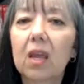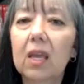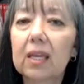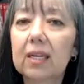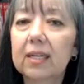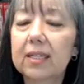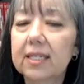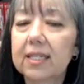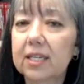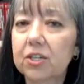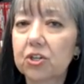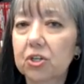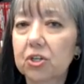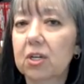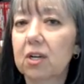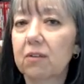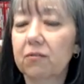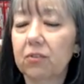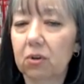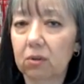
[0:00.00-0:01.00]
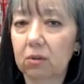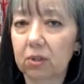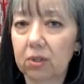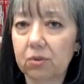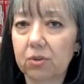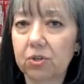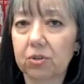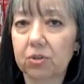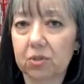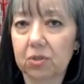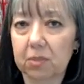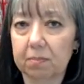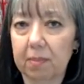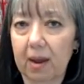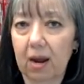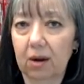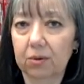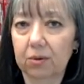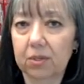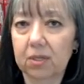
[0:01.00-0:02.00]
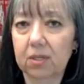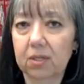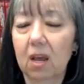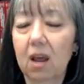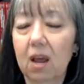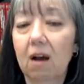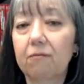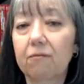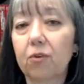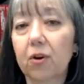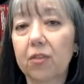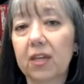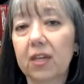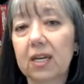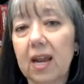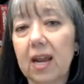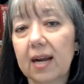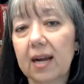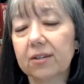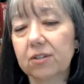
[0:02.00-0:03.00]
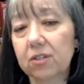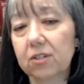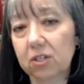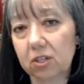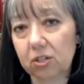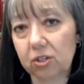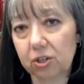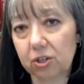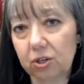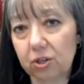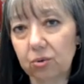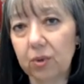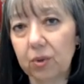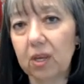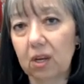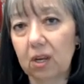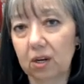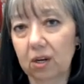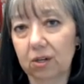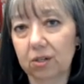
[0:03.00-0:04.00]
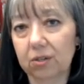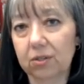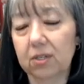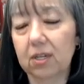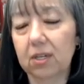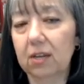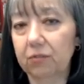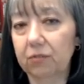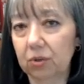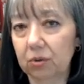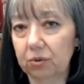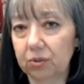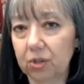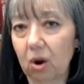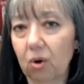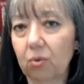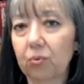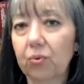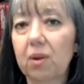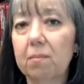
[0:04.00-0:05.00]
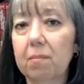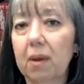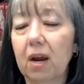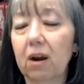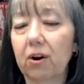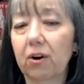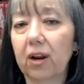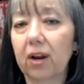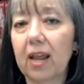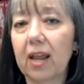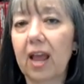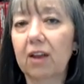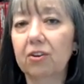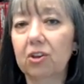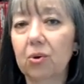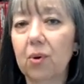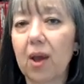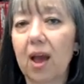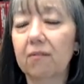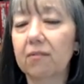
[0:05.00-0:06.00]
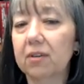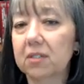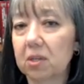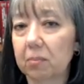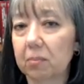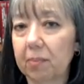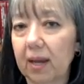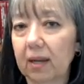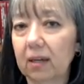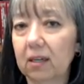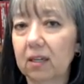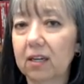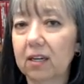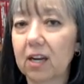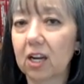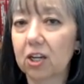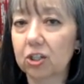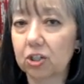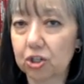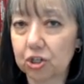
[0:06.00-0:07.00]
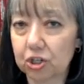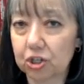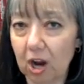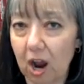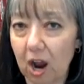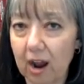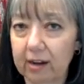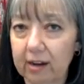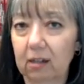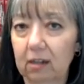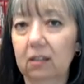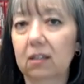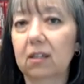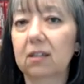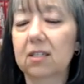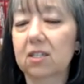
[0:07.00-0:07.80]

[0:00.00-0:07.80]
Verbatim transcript: In addition, if you lose your spouse, for the next two years, if you don't remarry and you have a dependent child,